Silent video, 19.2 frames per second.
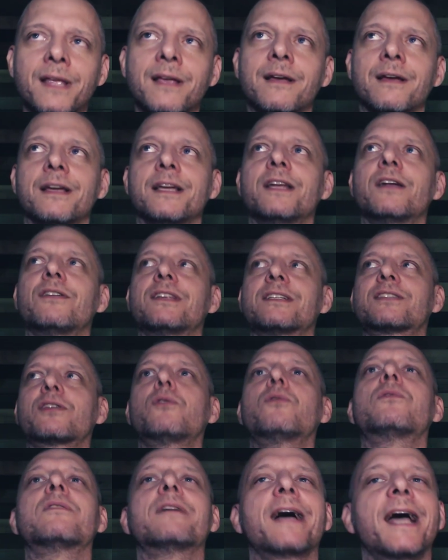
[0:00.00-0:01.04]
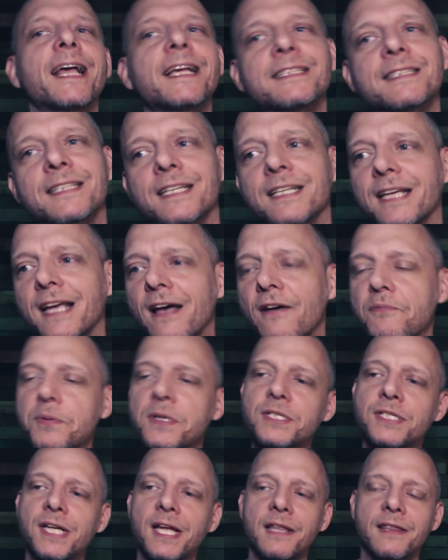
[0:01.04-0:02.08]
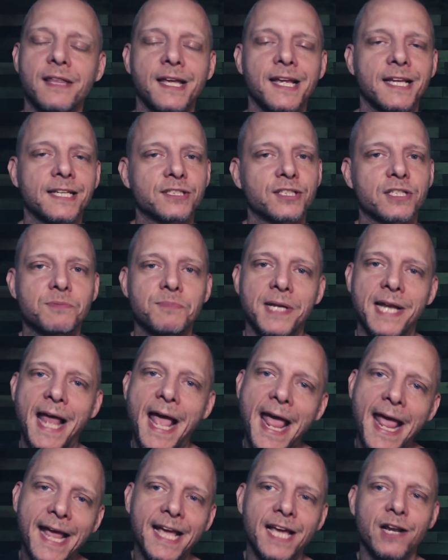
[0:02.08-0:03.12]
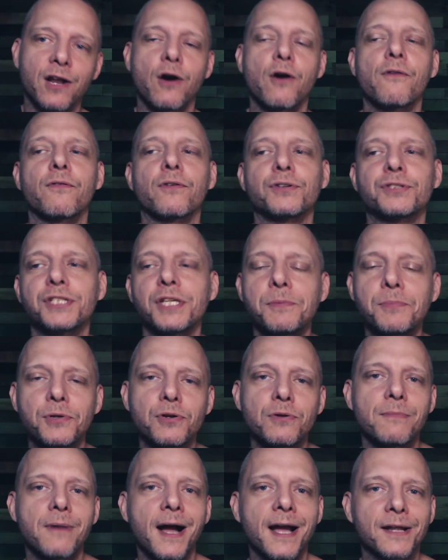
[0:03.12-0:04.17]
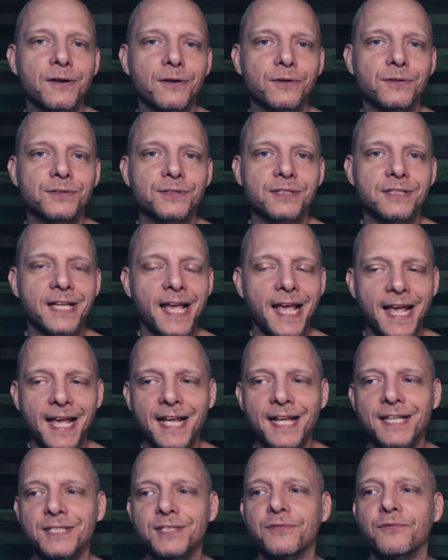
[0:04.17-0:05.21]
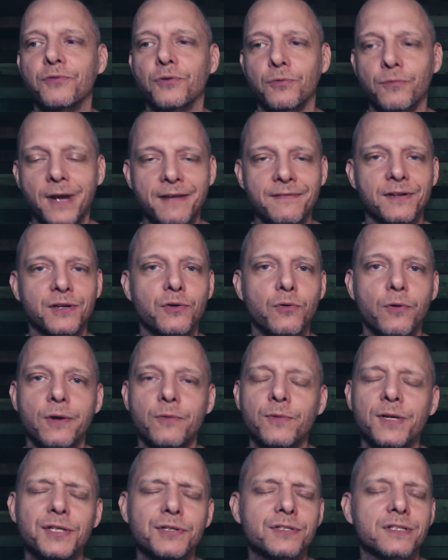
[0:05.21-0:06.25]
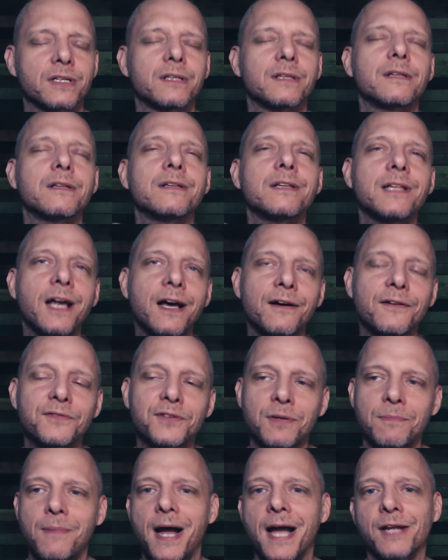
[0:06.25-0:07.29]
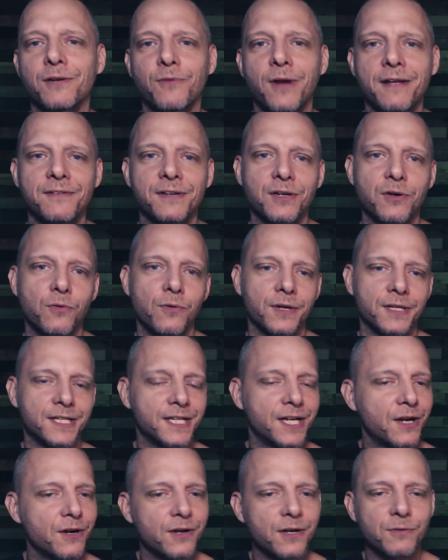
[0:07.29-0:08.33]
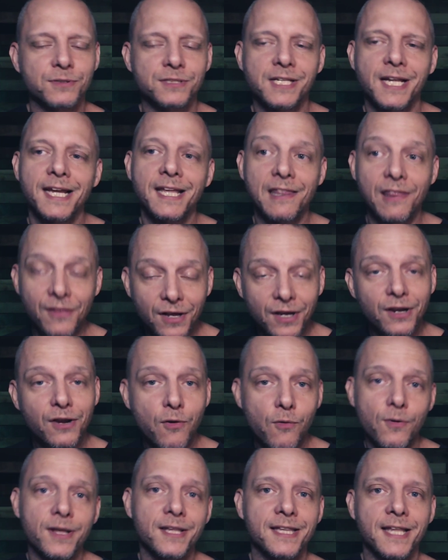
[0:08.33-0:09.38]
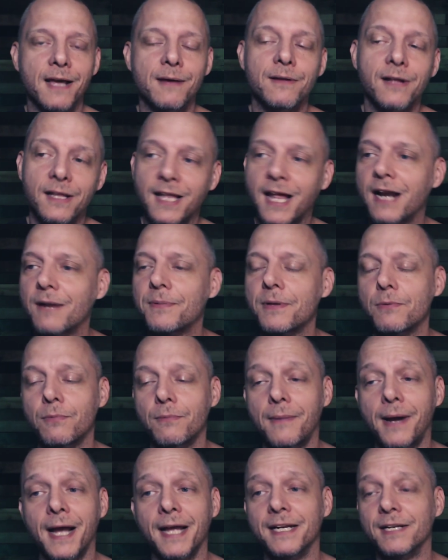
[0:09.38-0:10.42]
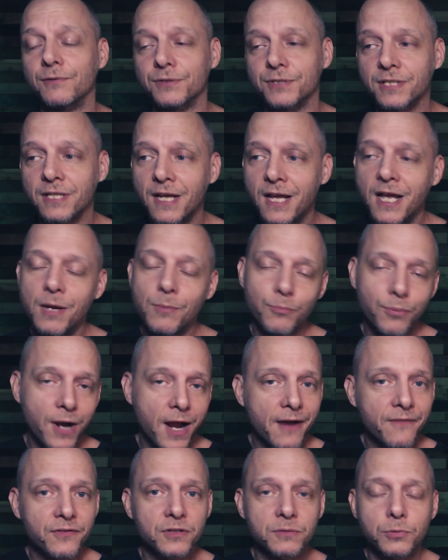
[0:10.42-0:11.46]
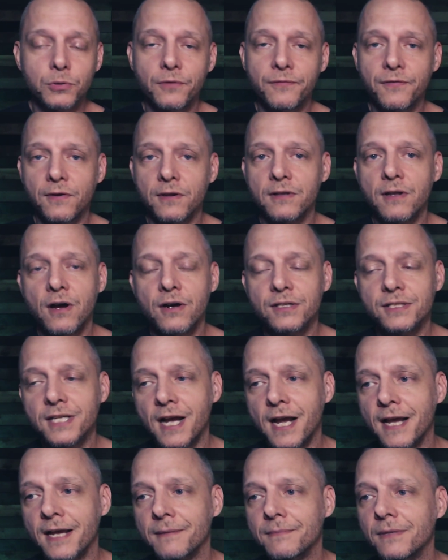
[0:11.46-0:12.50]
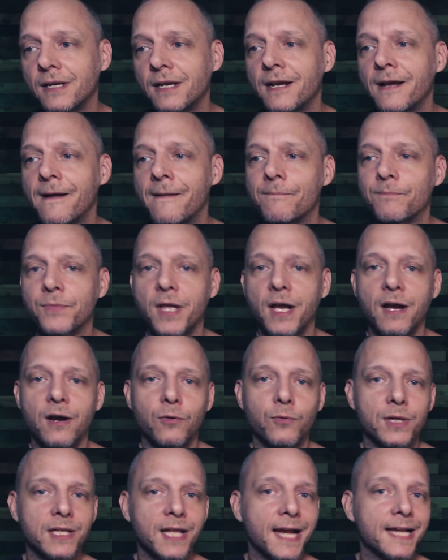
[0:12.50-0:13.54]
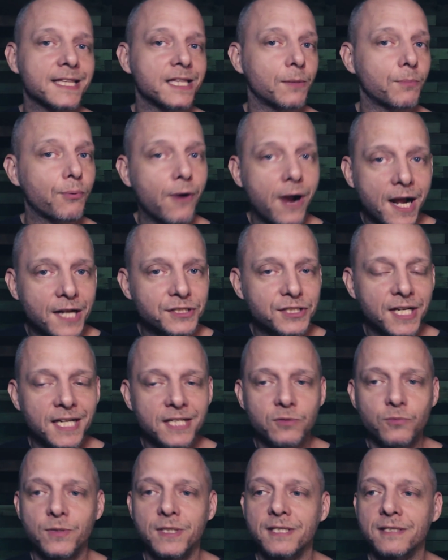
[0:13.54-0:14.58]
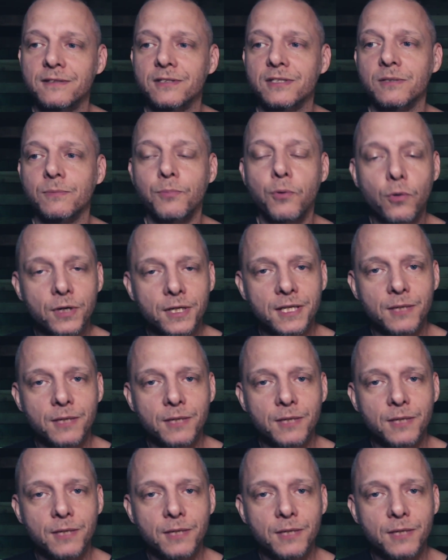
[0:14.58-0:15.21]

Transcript: you know, this whole ASIC FPGA thing has just been hanging over GPU miners' heads for Ravencoin. We used to love to mine Ravencoin. You know, it was like the coin that a lot of people mined. It was profitable for a long time. We liked the project. We supported the